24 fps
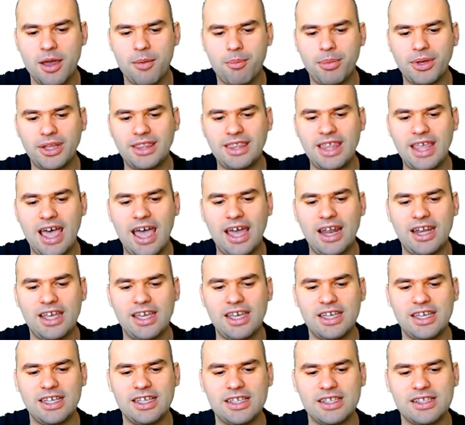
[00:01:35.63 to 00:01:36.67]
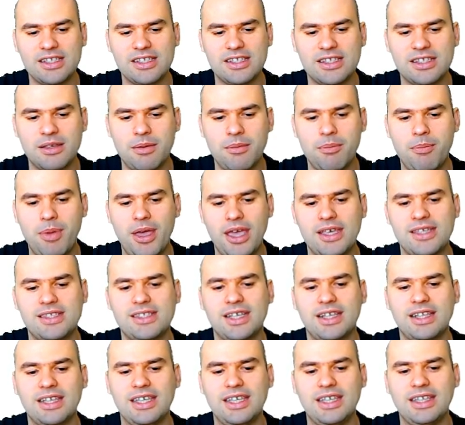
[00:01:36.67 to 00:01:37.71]
but that is
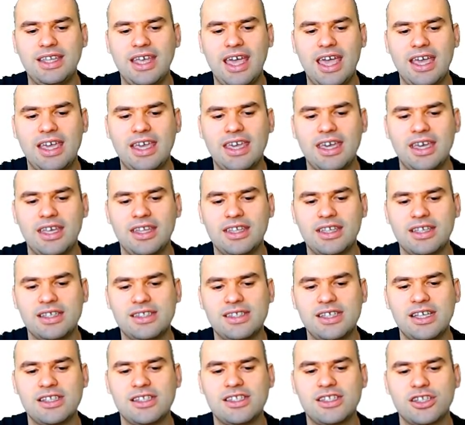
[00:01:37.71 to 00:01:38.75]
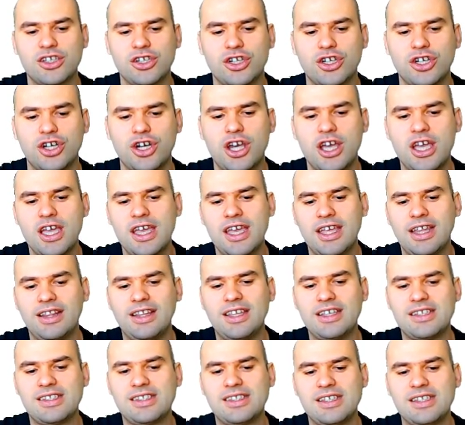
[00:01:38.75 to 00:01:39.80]
basically taking the sensor
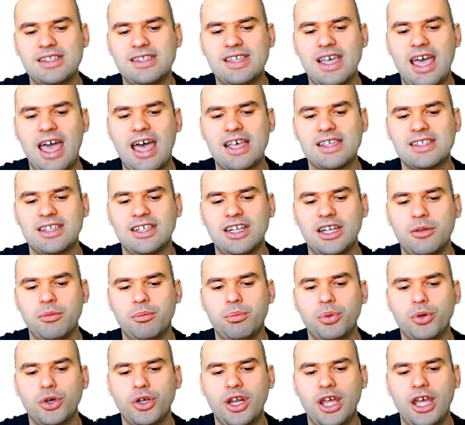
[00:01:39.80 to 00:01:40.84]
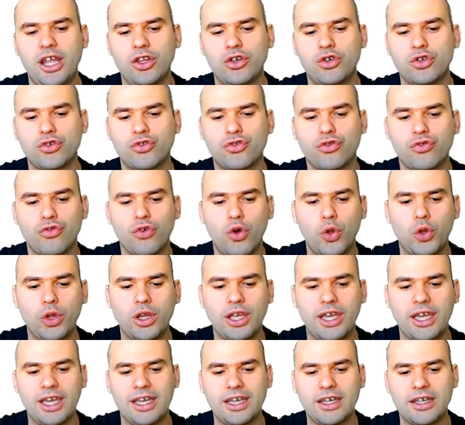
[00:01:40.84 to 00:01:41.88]
distance as an input and
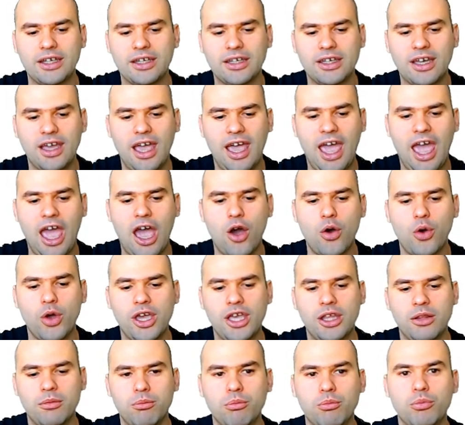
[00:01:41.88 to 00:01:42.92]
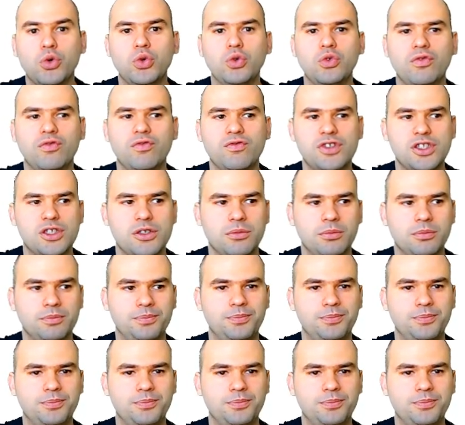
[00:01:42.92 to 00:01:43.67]
controlling how it moves.